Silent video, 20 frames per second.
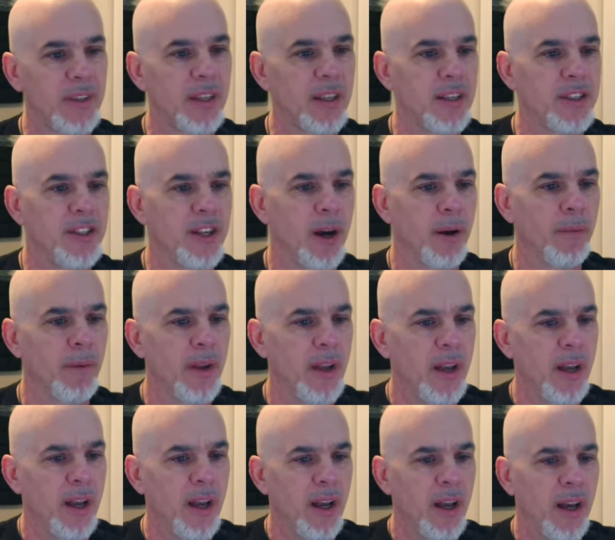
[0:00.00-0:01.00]
So
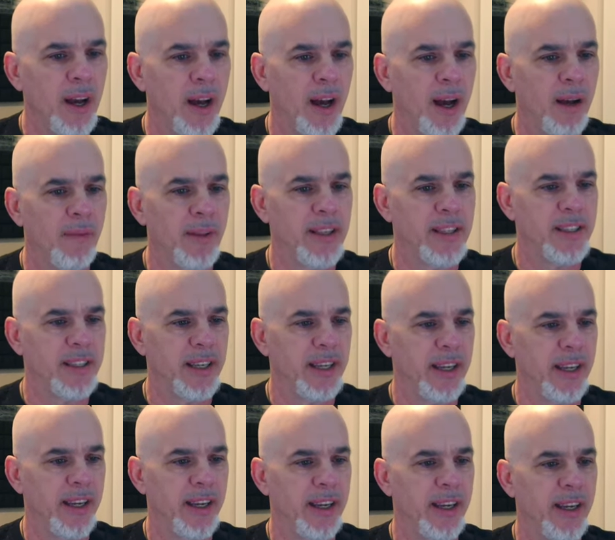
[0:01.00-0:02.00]
um, let's
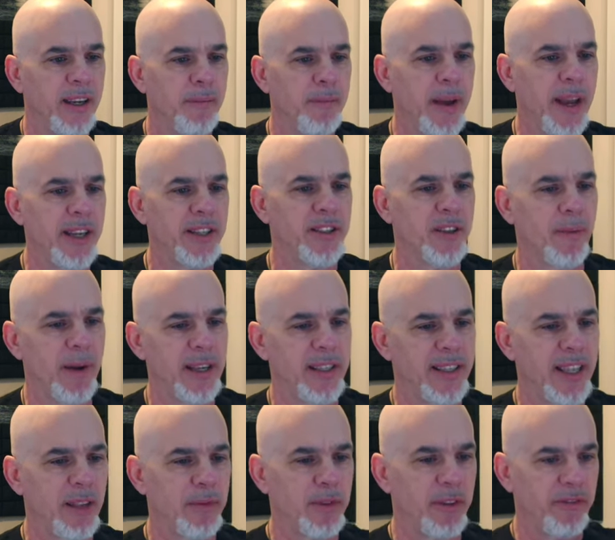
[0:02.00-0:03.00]
see. Based on my
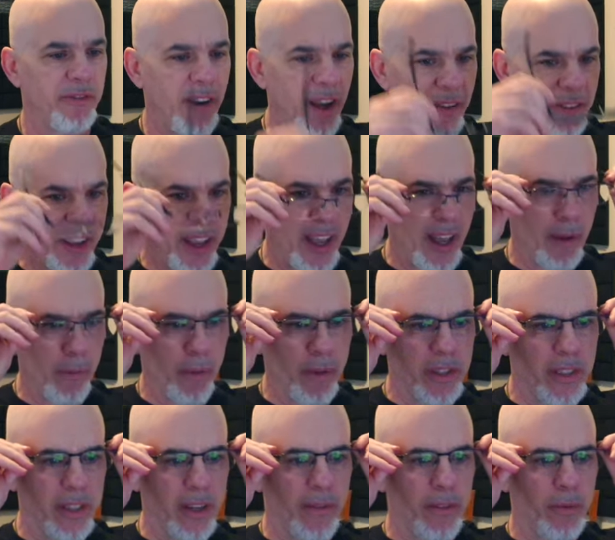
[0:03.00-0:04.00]
stance with the five count, what's
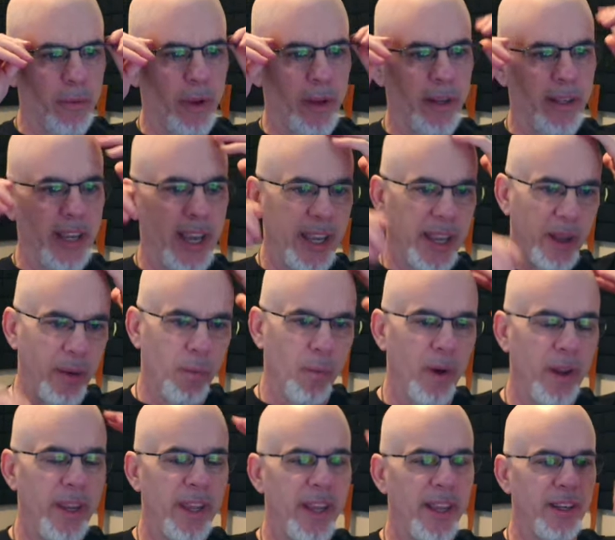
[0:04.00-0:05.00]
the difference between taking
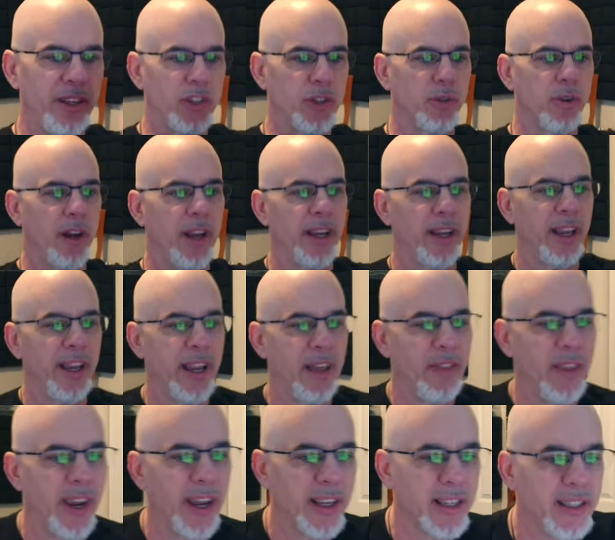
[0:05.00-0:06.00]
one hit and trying again
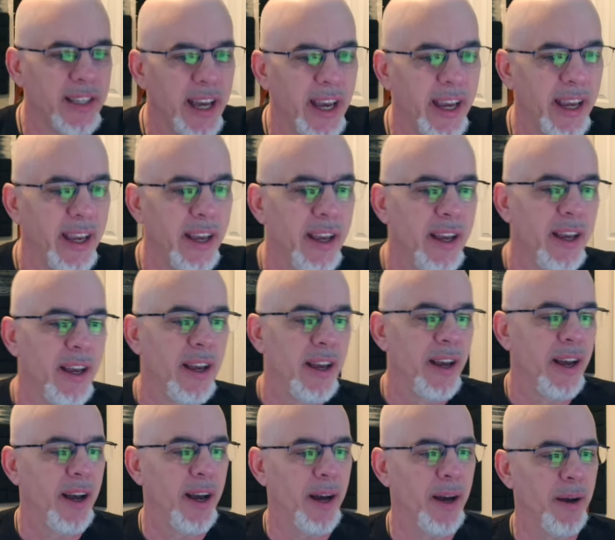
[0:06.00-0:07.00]
the next day?
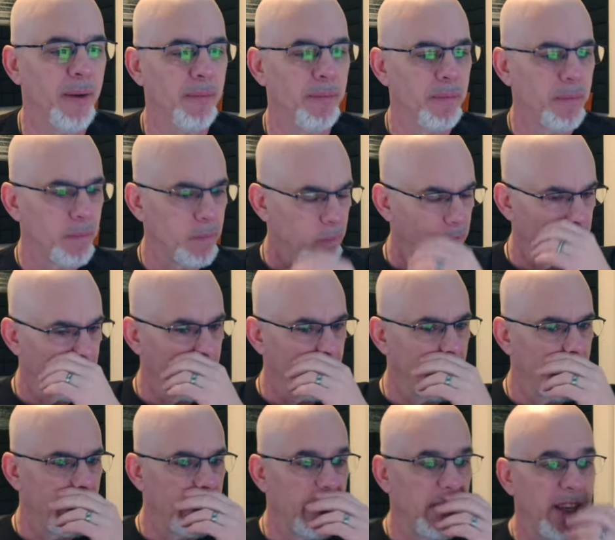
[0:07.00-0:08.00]
Um,
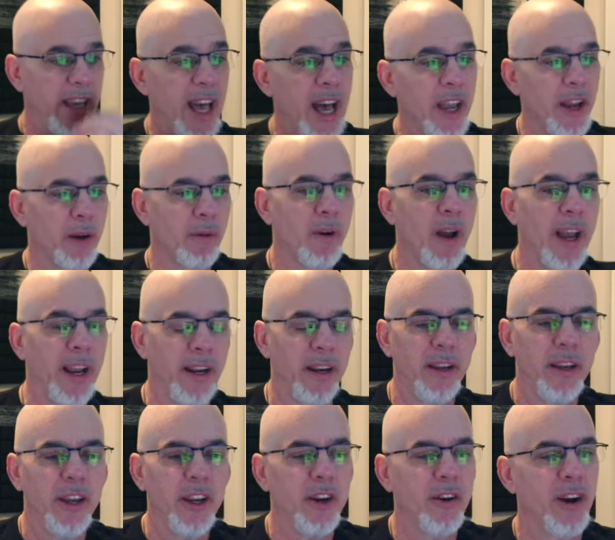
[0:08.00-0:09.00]
yeah, you're right.
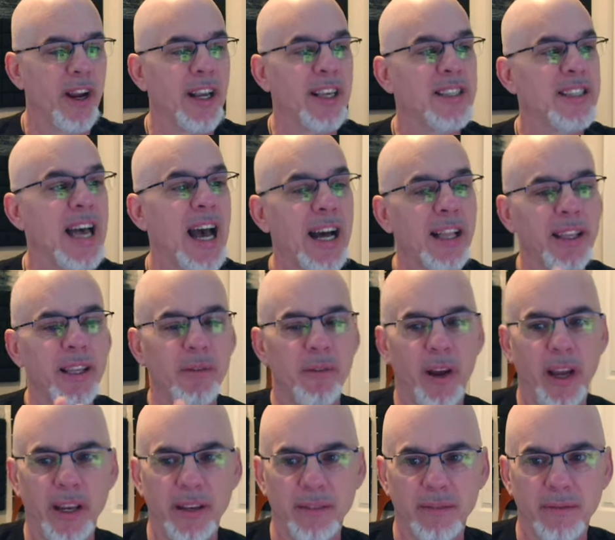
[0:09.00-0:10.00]
You're exactly
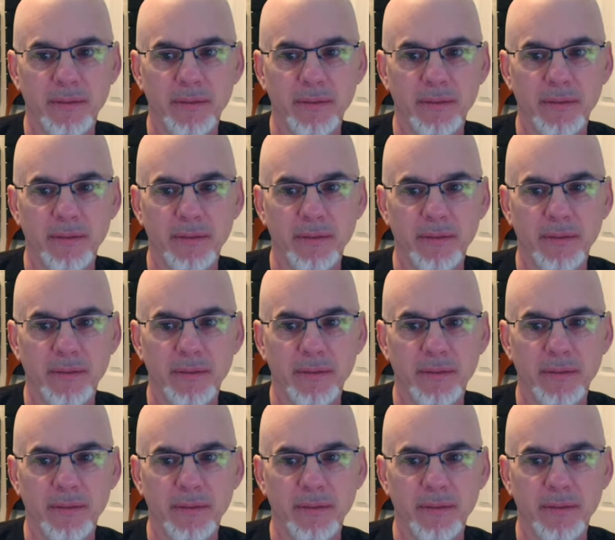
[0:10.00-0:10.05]
right.